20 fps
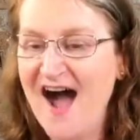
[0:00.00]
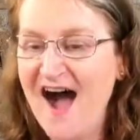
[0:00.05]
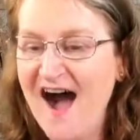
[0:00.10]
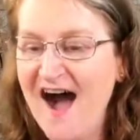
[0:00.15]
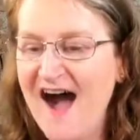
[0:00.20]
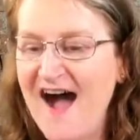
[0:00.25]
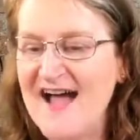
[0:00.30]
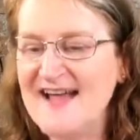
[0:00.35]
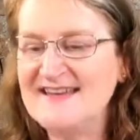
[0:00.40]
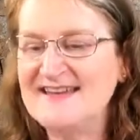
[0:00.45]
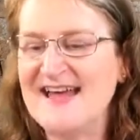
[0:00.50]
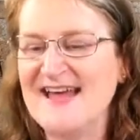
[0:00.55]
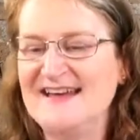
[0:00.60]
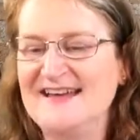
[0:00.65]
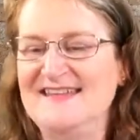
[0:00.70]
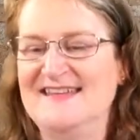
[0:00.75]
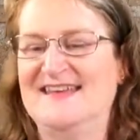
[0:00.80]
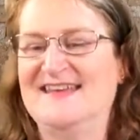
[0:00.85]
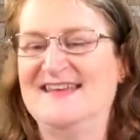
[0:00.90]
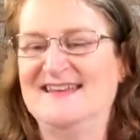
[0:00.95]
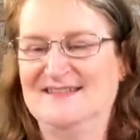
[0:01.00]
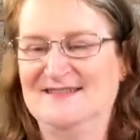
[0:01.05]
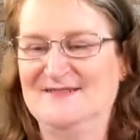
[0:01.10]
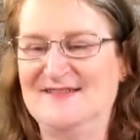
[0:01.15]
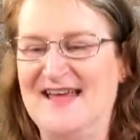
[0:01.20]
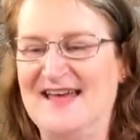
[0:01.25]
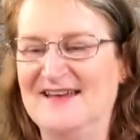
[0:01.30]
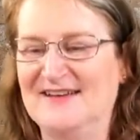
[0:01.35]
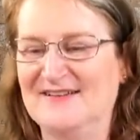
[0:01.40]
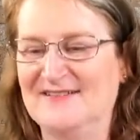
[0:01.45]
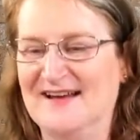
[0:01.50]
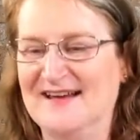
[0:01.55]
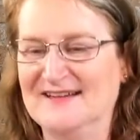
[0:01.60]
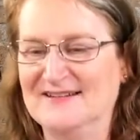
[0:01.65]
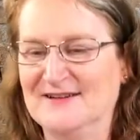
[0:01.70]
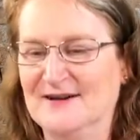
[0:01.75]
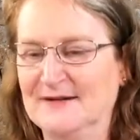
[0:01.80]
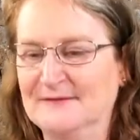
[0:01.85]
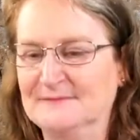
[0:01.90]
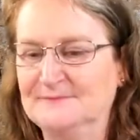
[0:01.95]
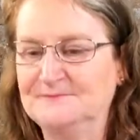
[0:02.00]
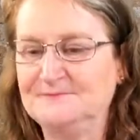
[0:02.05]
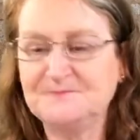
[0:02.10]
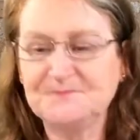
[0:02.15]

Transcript: Hi, Danny. Yes, we had a great time.